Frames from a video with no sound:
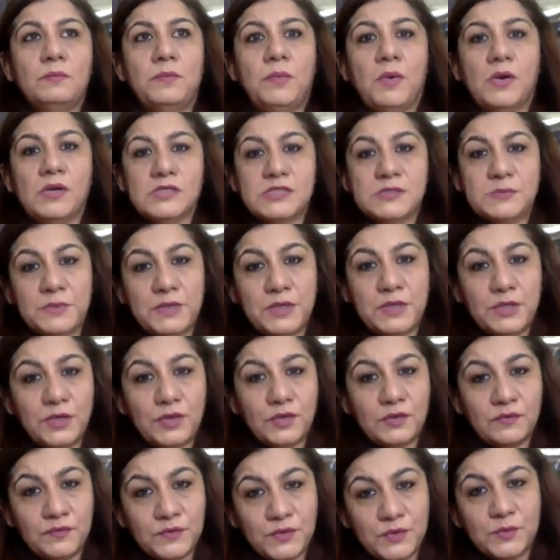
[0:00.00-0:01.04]
possibility
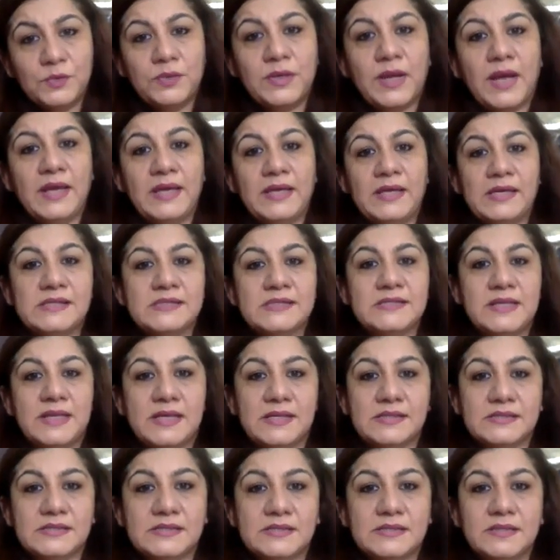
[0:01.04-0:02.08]
of you dying is
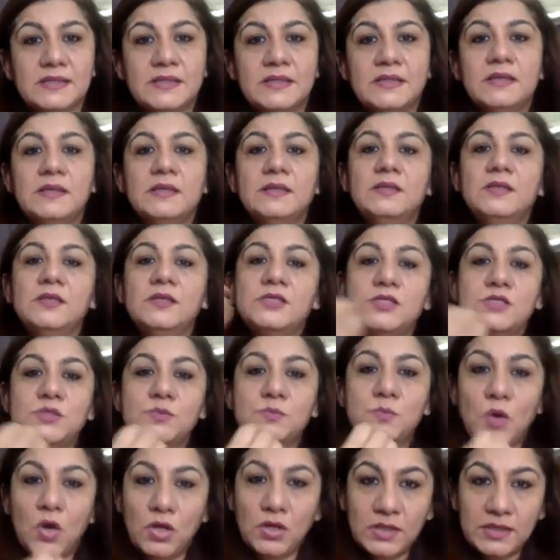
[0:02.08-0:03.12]
less. The
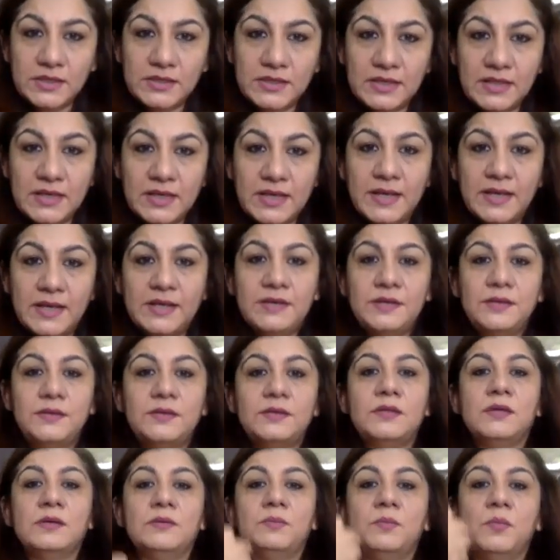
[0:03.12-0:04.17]
smaller the layer,
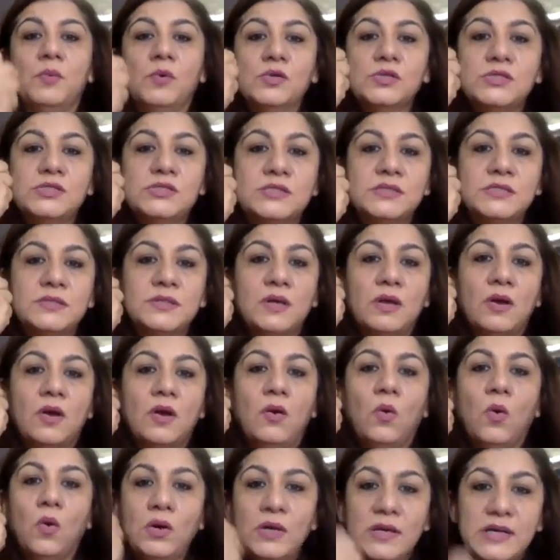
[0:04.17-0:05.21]
the most
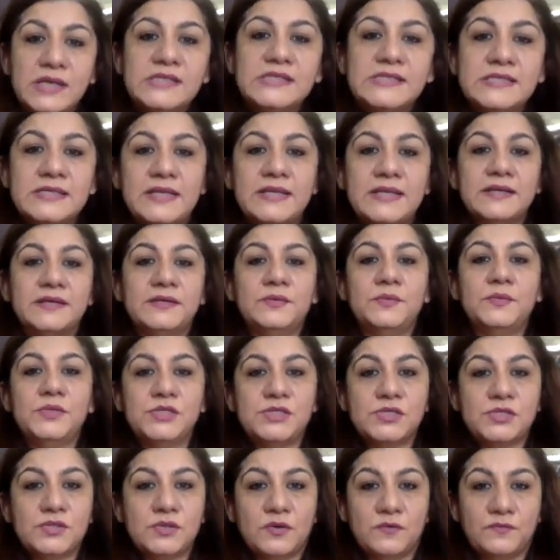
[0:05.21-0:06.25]
oldest layer,
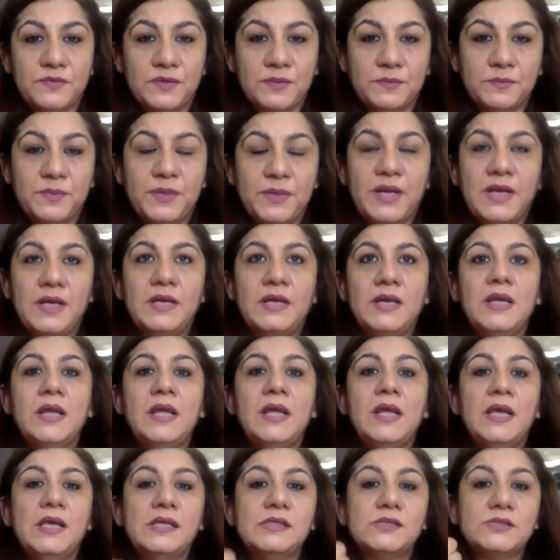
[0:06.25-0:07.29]
which is of the brain,
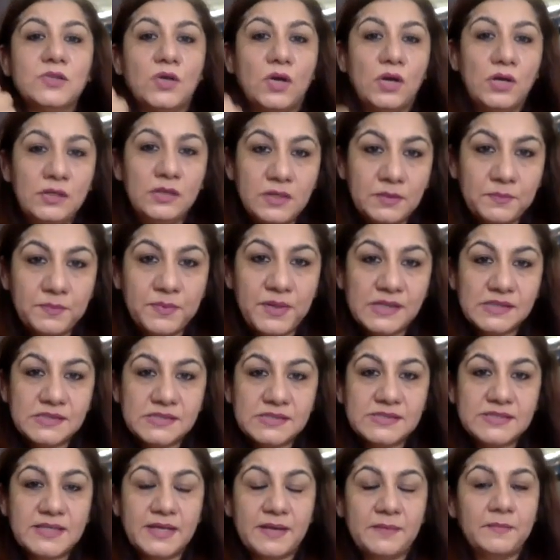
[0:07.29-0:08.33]
is called the
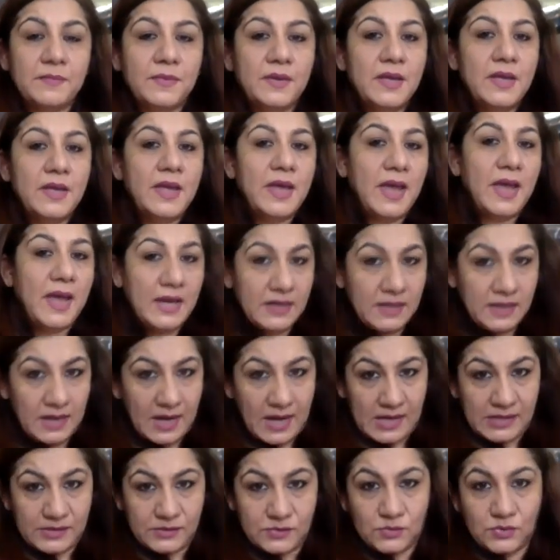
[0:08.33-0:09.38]
brainstem. And
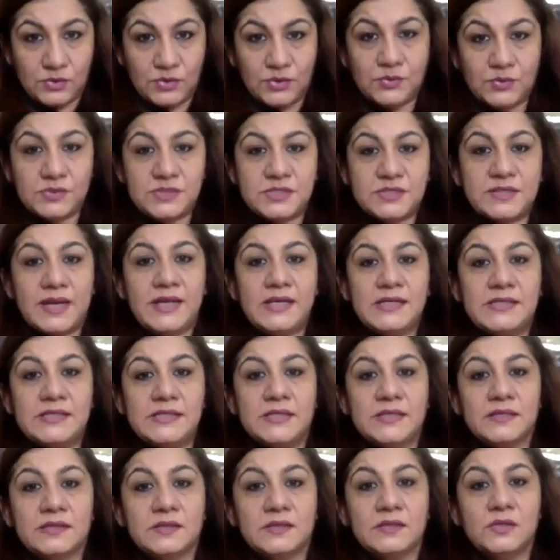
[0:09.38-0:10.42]
I told you it's right
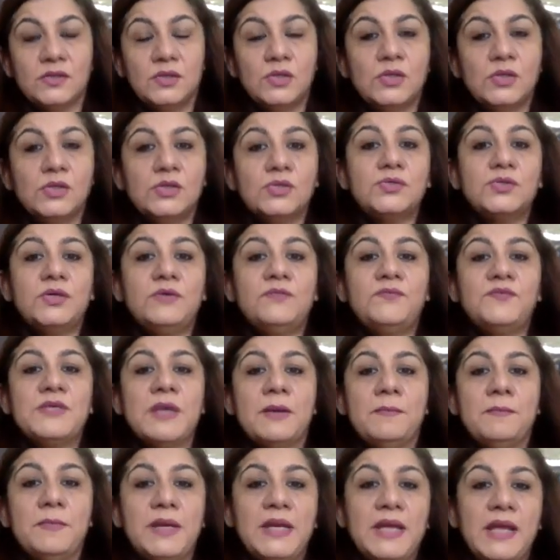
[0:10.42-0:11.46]
here. So if
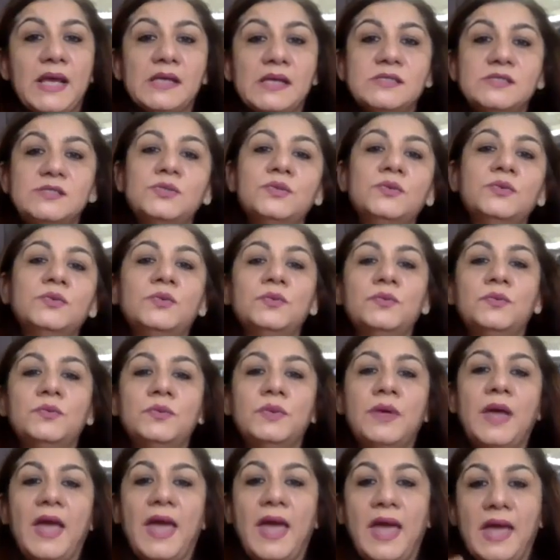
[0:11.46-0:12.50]
somebody has to
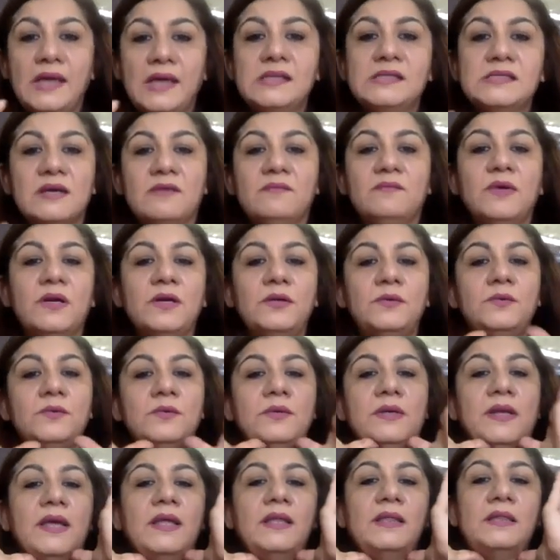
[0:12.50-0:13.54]
hang someone to
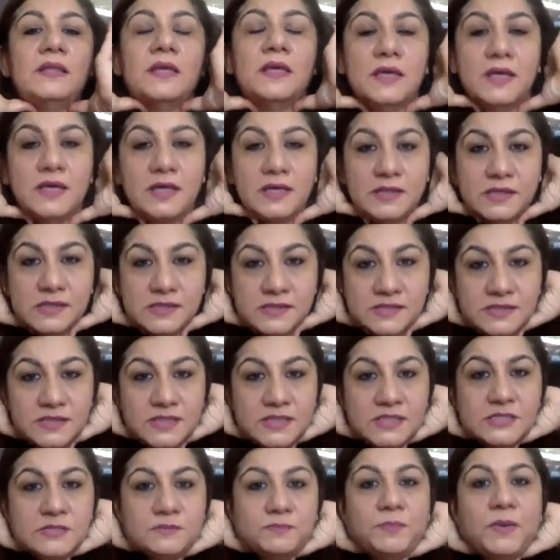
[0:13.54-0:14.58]
death, it is
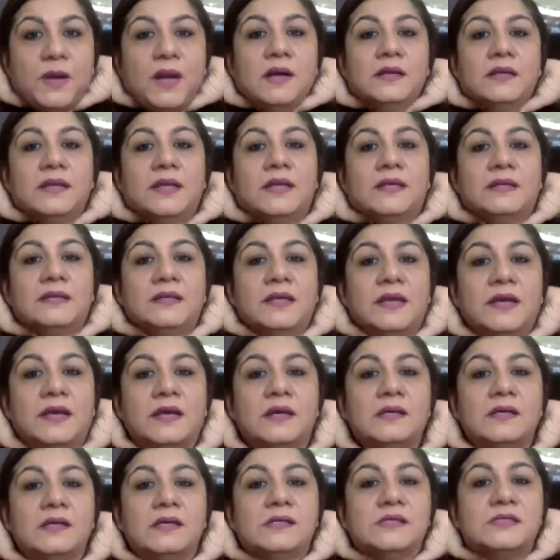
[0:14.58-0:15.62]
this part that they
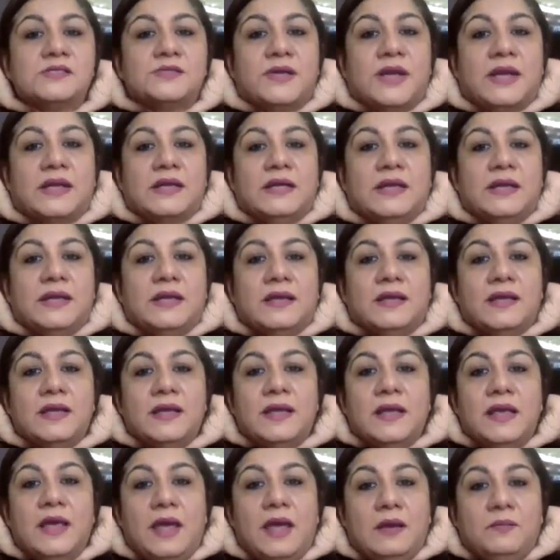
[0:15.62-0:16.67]
are strangling.
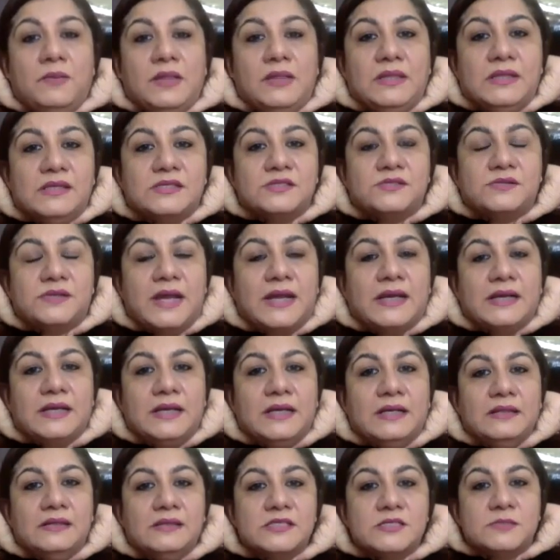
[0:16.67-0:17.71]
And when they're
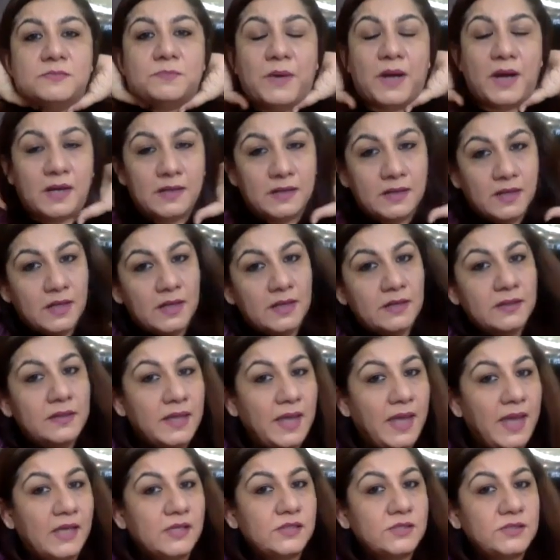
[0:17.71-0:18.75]
strangling this part,
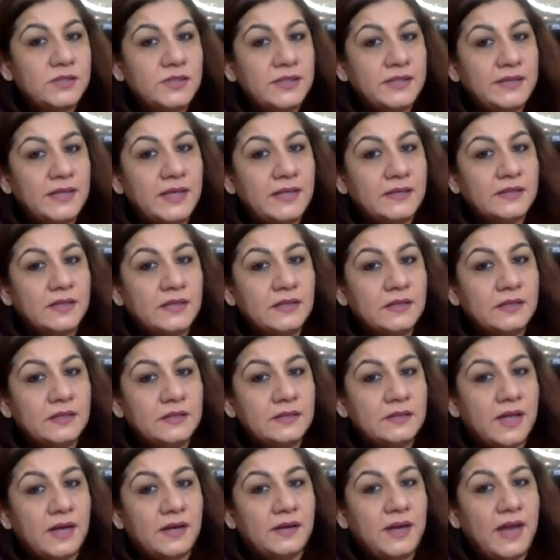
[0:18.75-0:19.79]
they're actually taking,
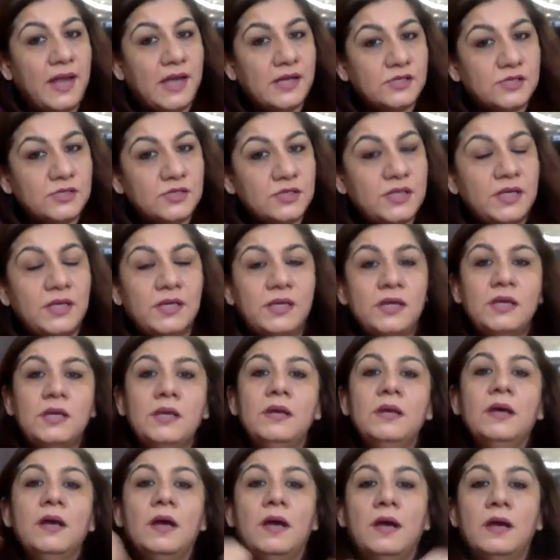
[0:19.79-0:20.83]
they are actually
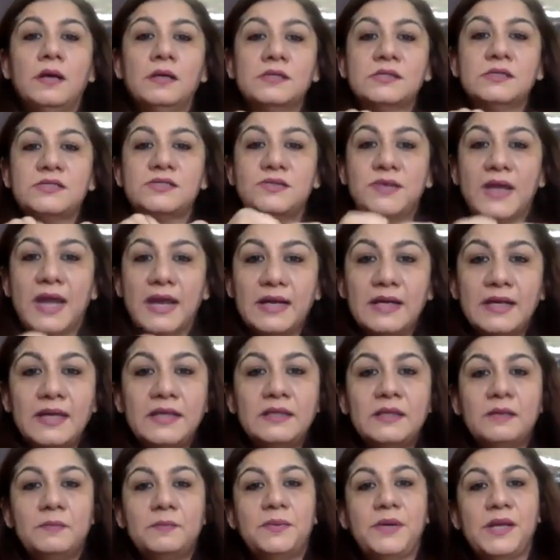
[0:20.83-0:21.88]
uh,
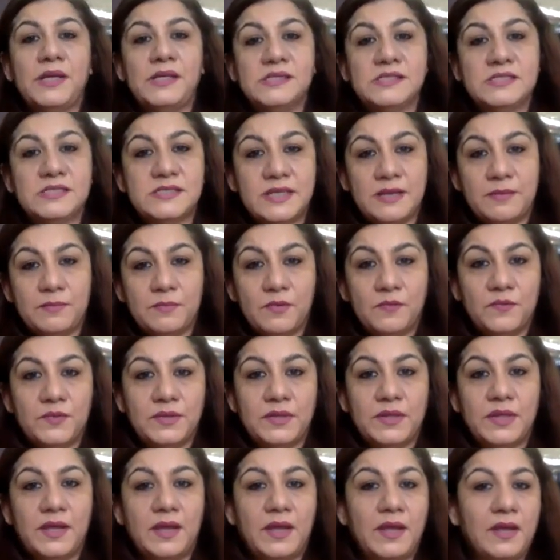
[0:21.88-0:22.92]
strangling the brainstem over
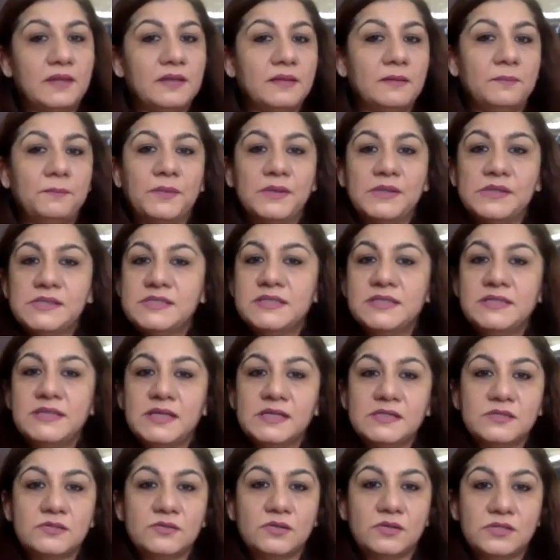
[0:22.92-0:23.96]
there, and the person
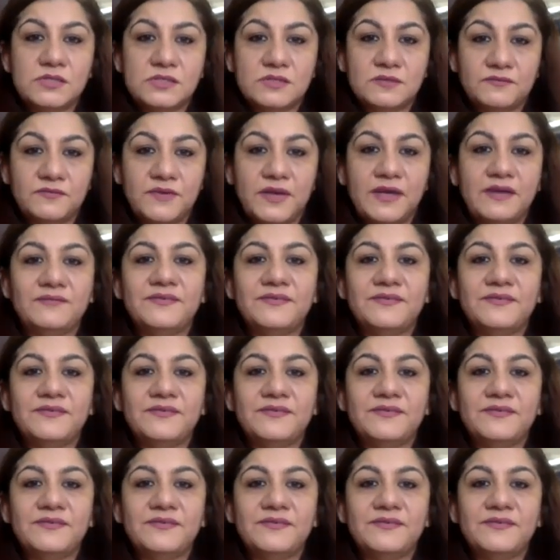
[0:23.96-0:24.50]
does not survive.